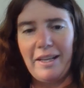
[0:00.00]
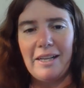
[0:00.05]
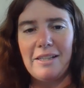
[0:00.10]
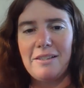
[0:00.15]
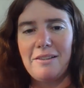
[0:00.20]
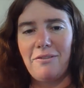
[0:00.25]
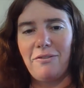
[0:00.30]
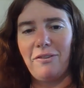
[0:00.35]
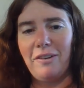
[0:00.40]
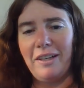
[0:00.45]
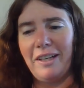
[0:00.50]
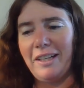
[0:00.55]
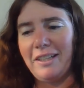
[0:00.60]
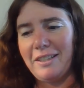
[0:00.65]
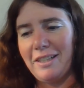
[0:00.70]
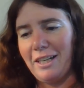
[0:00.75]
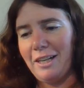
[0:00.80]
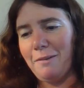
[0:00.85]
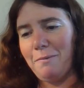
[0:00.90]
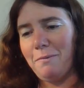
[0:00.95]
That's funny,
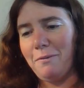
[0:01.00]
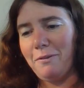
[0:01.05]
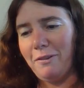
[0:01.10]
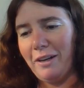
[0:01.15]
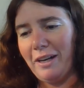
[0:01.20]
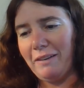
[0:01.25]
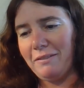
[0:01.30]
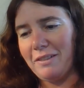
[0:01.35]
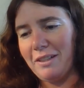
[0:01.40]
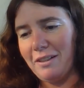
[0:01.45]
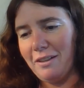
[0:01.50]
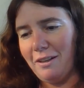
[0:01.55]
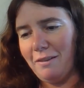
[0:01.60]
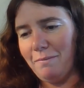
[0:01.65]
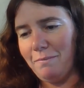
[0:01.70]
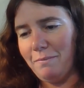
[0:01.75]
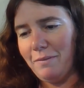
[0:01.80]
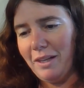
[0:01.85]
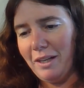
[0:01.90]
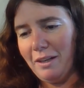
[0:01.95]
Deb. We'll have to
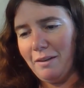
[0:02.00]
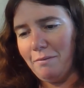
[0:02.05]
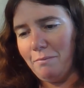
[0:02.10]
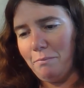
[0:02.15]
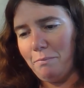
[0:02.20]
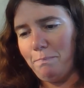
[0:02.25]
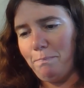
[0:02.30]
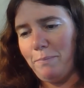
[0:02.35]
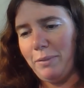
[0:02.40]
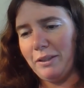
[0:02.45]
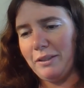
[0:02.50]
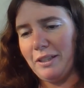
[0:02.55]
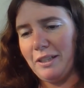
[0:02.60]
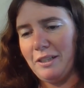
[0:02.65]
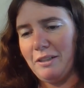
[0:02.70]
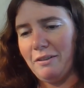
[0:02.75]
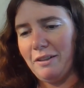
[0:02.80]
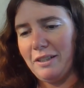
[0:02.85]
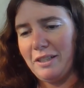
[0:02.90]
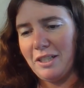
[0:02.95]
um build
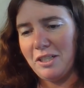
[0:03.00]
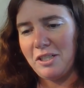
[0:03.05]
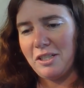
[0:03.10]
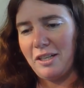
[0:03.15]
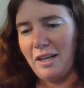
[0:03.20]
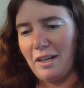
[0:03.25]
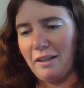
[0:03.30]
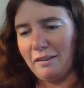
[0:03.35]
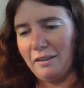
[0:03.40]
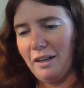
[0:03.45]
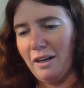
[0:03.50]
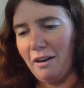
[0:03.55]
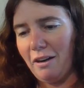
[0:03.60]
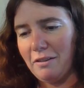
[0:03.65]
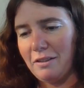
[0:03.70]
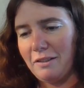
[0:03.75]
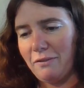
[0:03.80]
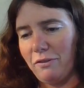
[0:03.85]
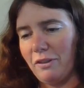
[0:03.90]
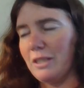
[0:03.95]
a new addition on our
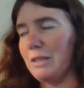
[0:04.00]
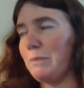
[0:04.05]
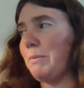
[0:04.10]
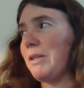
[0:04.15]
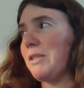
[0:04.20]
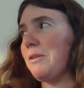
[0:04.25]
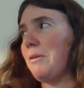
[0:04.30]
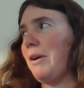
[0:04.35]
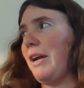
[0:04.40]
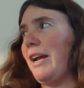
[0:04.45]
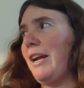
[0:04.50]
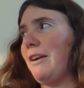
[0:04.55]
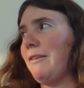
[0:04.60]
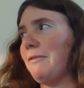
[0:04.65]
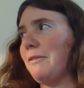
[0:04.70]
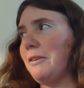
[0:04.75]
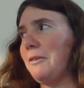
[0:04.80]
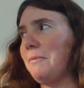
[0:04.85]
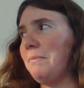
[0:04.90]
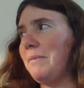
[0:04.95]
house for a special
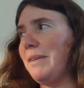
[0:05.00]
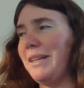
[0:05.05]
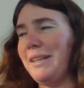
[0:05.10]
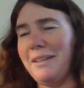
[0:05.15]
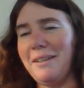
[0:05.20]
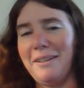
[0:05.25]
hat room.